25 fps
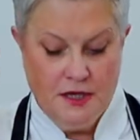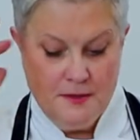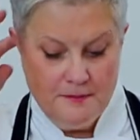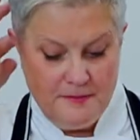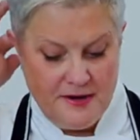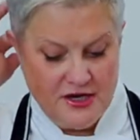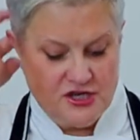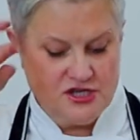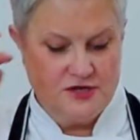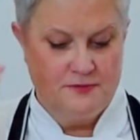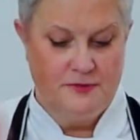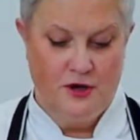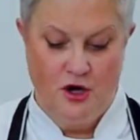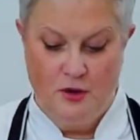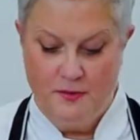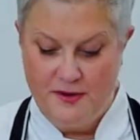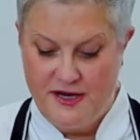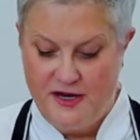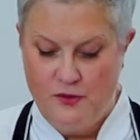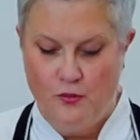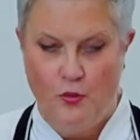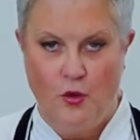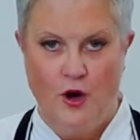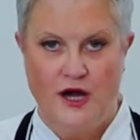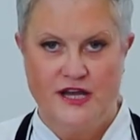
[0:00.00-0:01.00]
Bechamel
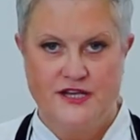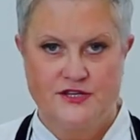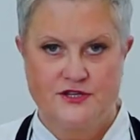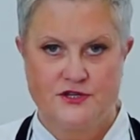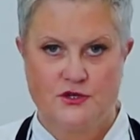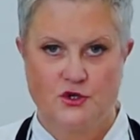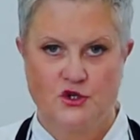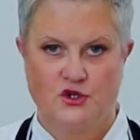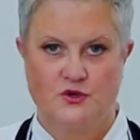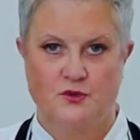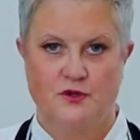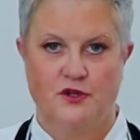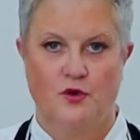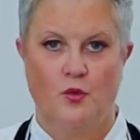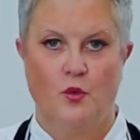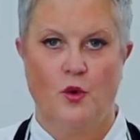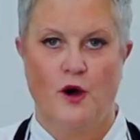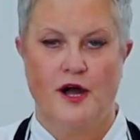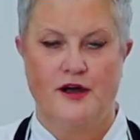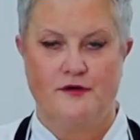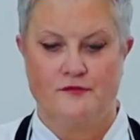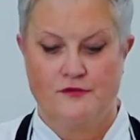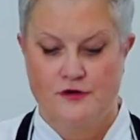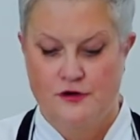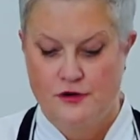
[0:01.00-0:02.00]
being white sauce with a
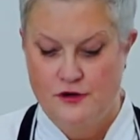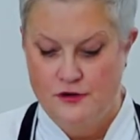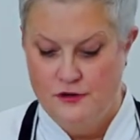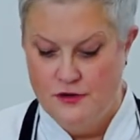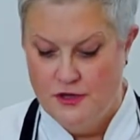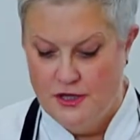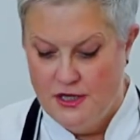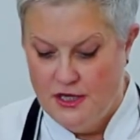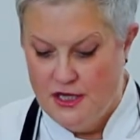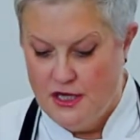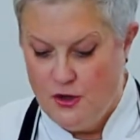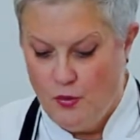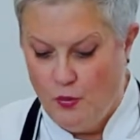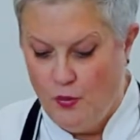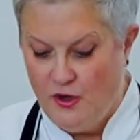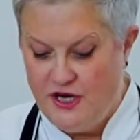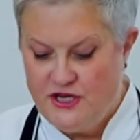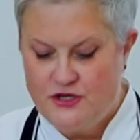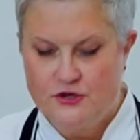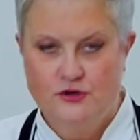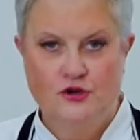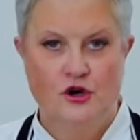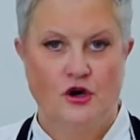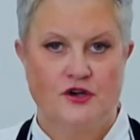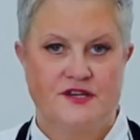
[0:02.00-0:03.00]
white roux. We
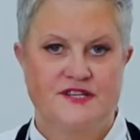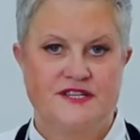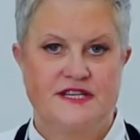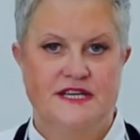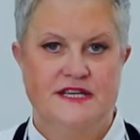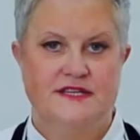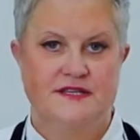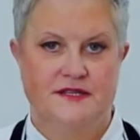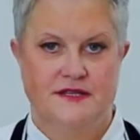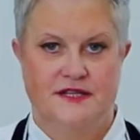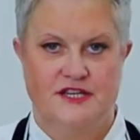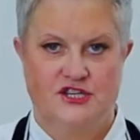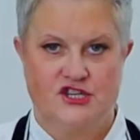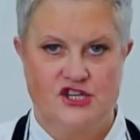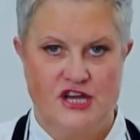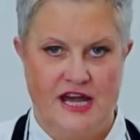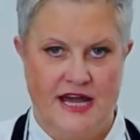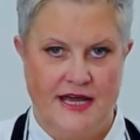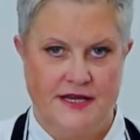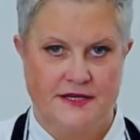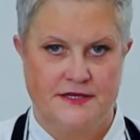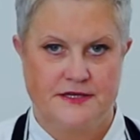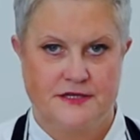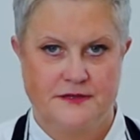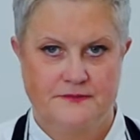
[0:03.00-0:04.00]
do not season this
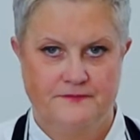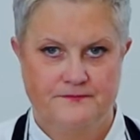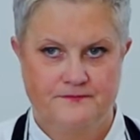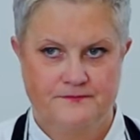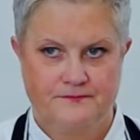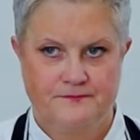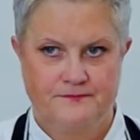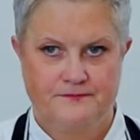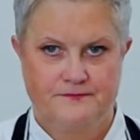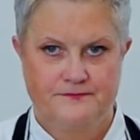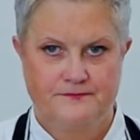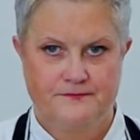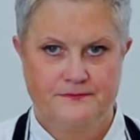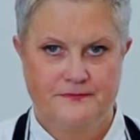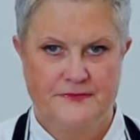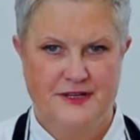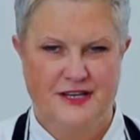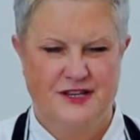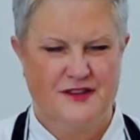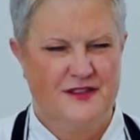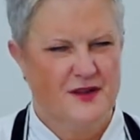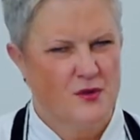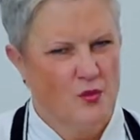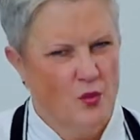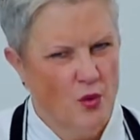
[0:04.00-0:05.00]
yet.
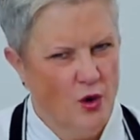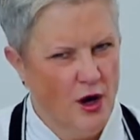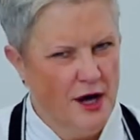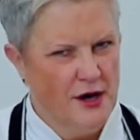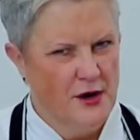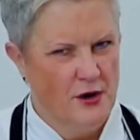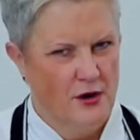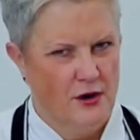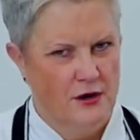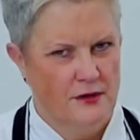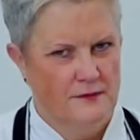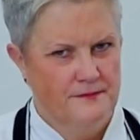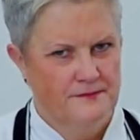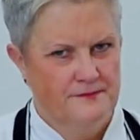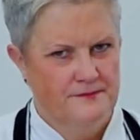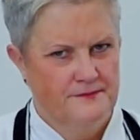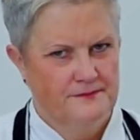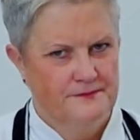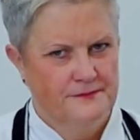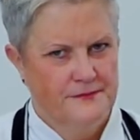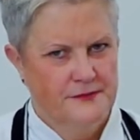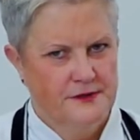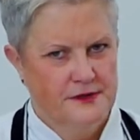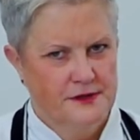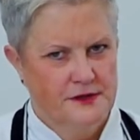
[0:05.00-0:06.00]
You think, why not?
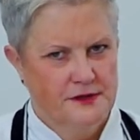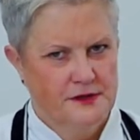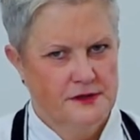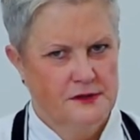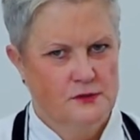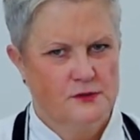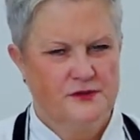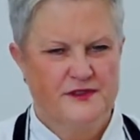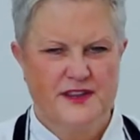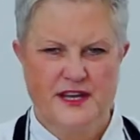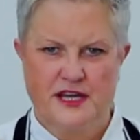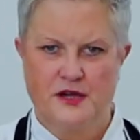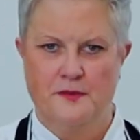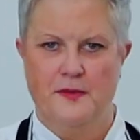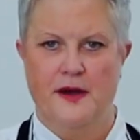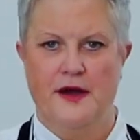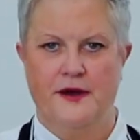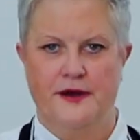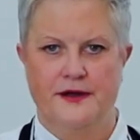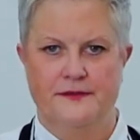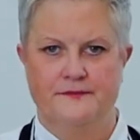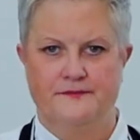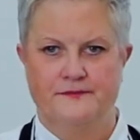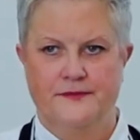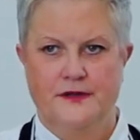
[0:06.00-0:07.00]
Think about
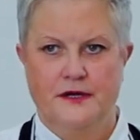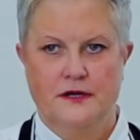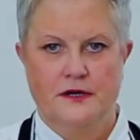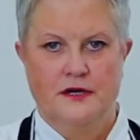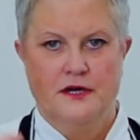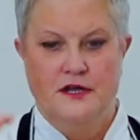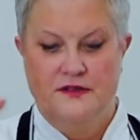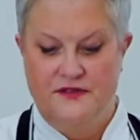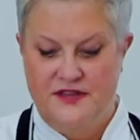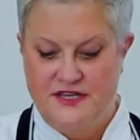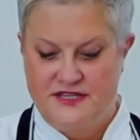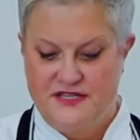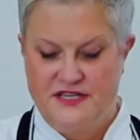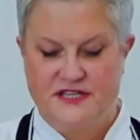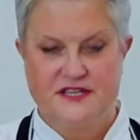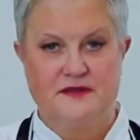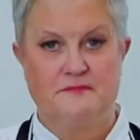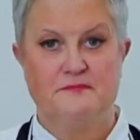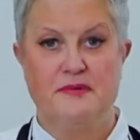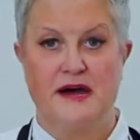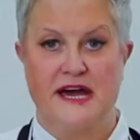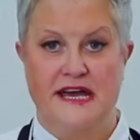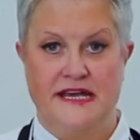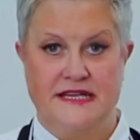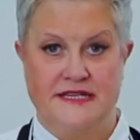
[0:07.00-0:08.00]
it. This is a
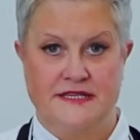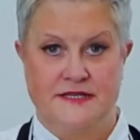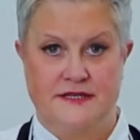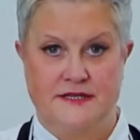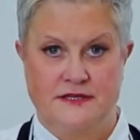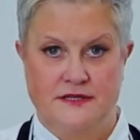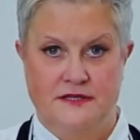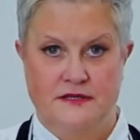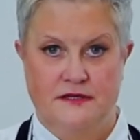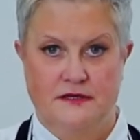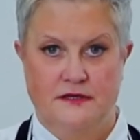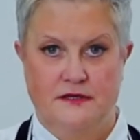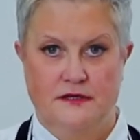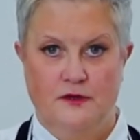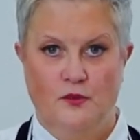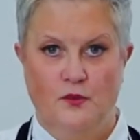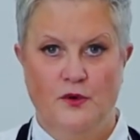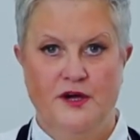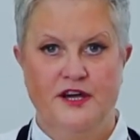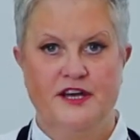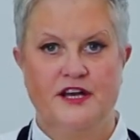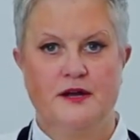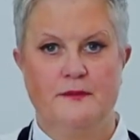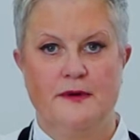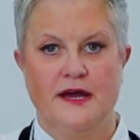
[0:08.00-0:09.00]
base.
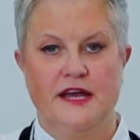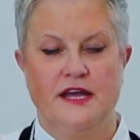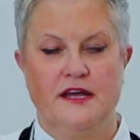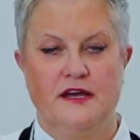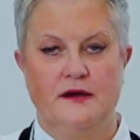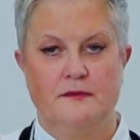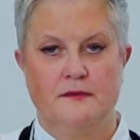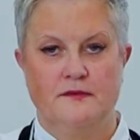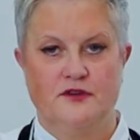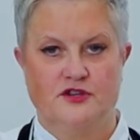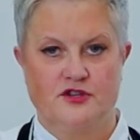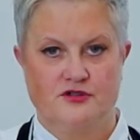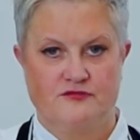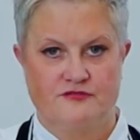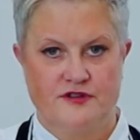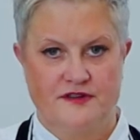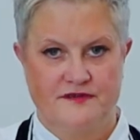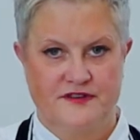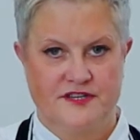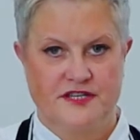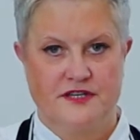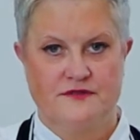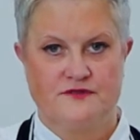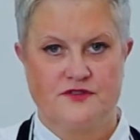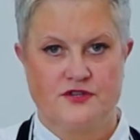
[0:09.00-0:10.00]
We're going to make
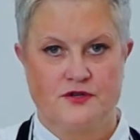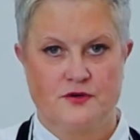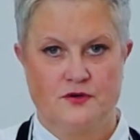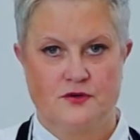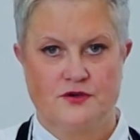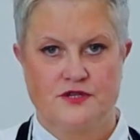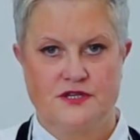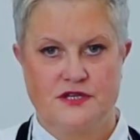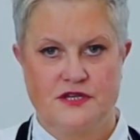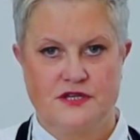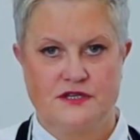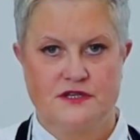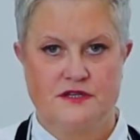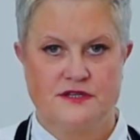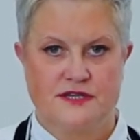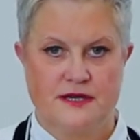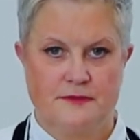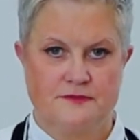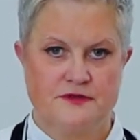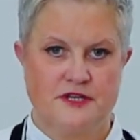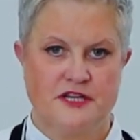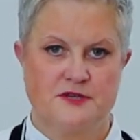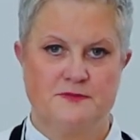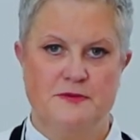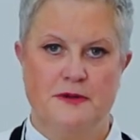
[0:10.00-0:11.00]
derivative sauces.
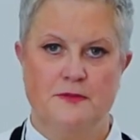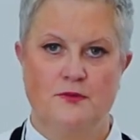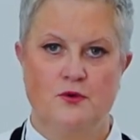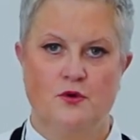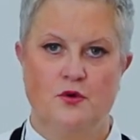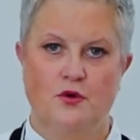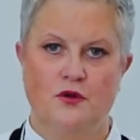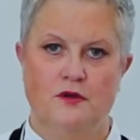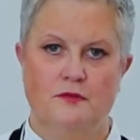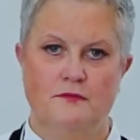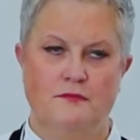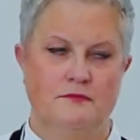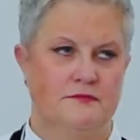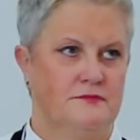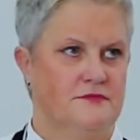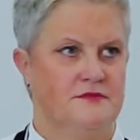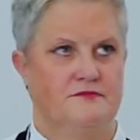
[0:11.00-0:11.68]
Sometimes people call them